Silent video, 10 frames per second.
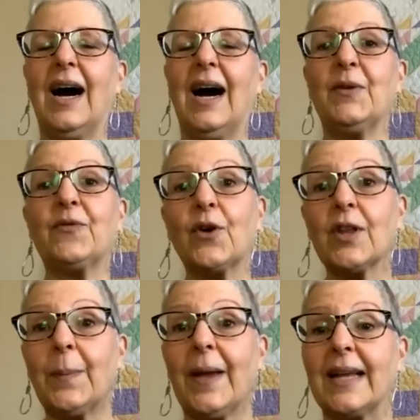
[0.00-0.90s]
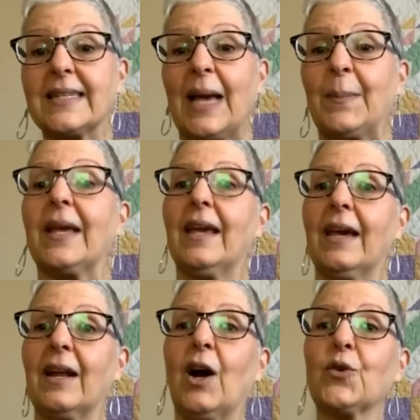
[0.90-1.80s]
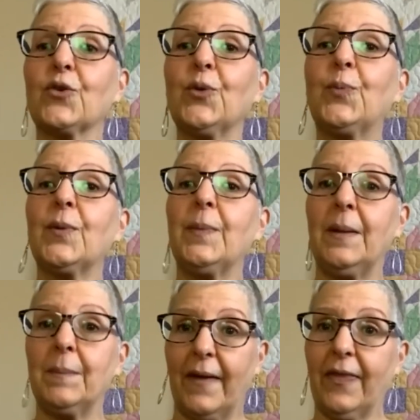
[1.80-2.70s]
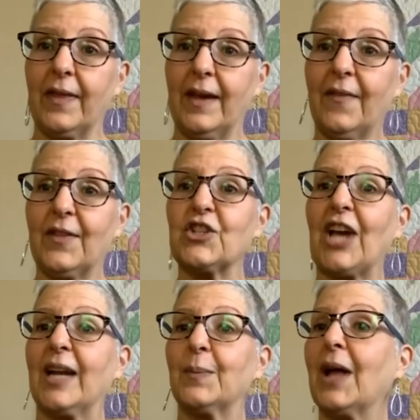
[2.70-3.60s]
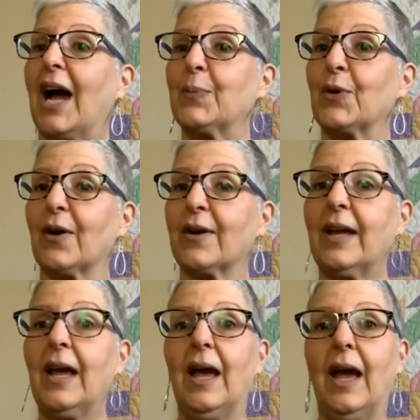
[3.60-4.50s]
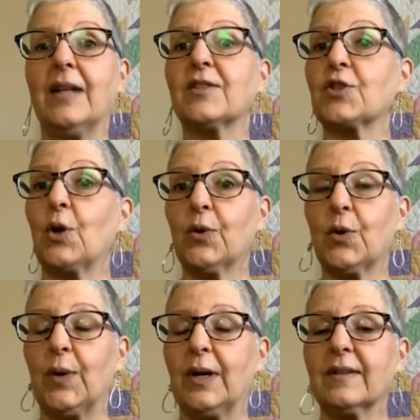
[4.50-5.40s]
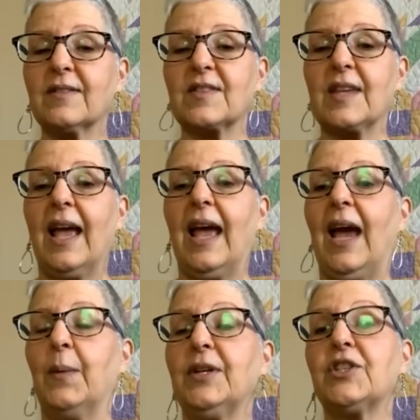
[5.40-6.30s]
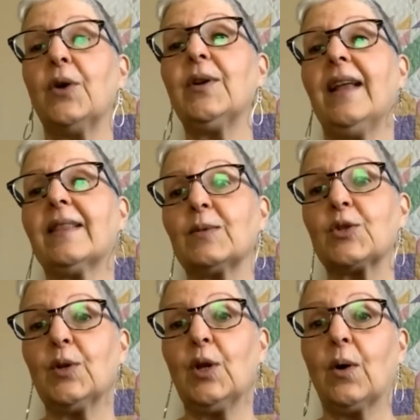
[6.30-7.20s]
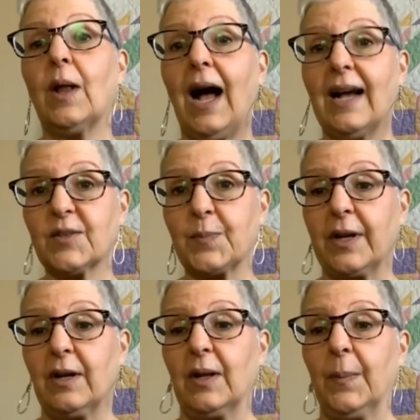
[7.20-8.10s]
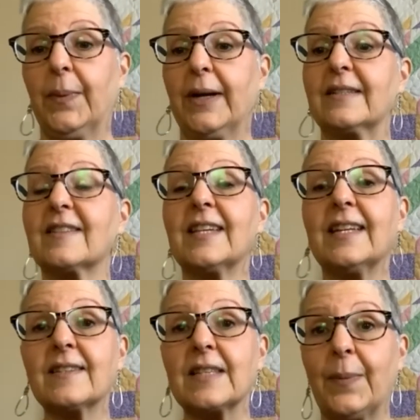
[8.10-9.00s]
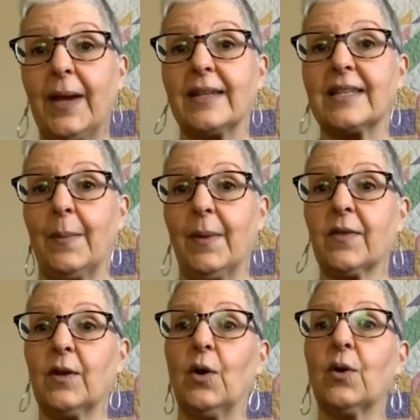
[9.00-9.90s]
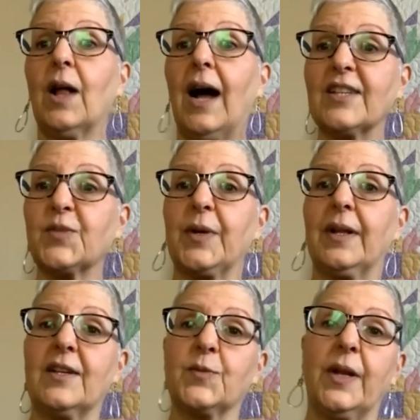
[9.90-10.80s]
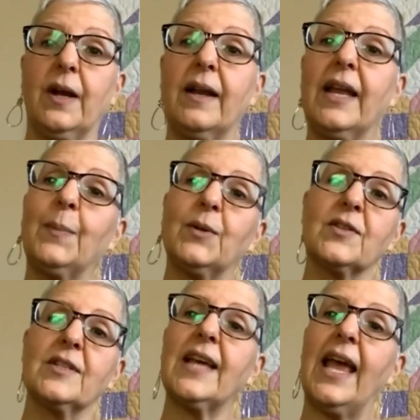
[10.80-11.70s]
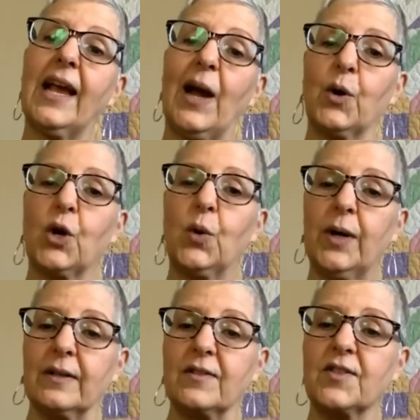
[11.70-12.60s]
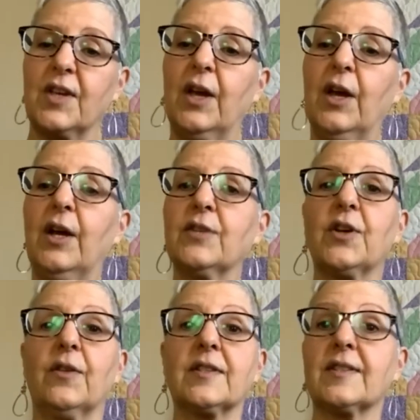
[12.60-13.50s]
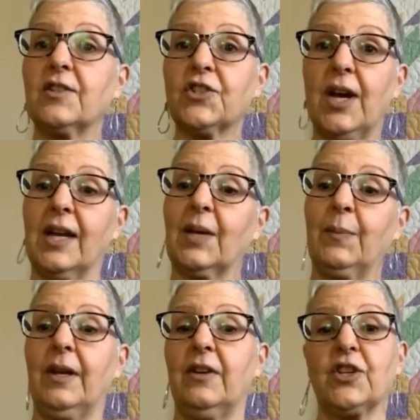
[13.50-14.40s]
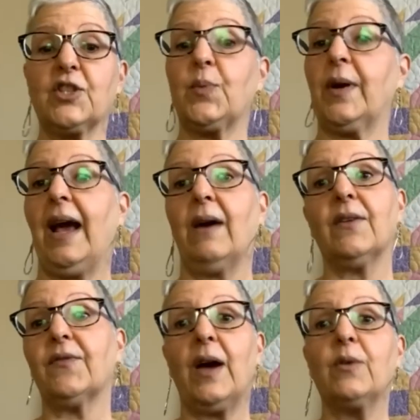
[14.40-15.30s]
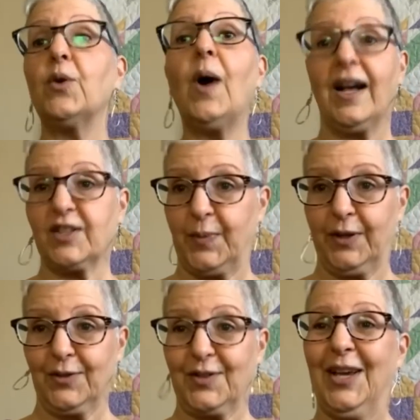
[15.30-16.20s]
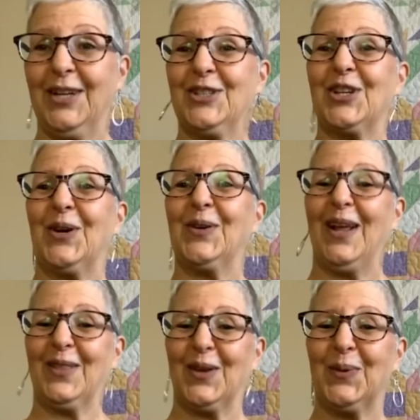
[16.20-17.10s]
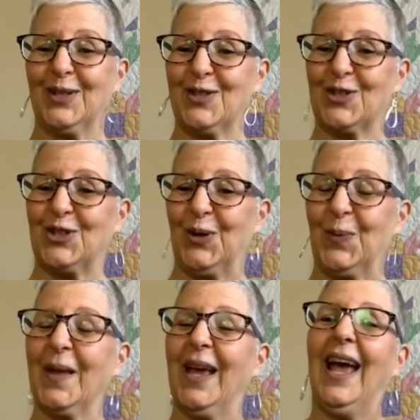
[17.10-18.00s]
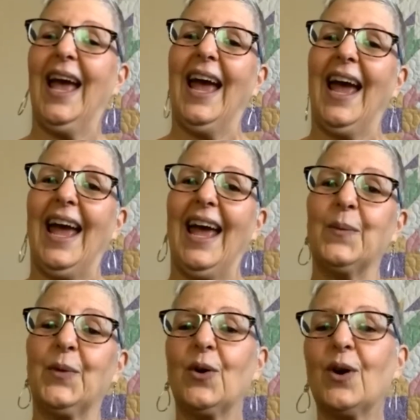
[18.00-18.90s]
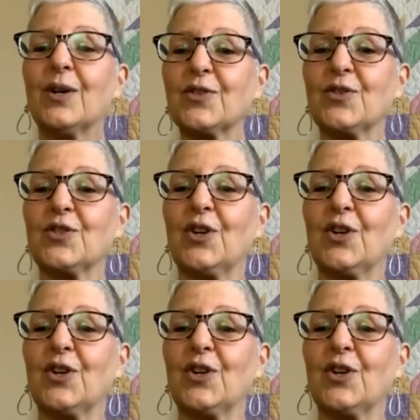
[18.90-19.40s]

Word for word: Uh, before the pandemic hit, our group would meet monthly at the Chatham Library and sew the quilts and we donate them to a local hospital. But since the pandemic, the local hospital has been unable to take our quilts. So the Sunshine Committee just went out and found new hospitals to donate the quilts to. And we also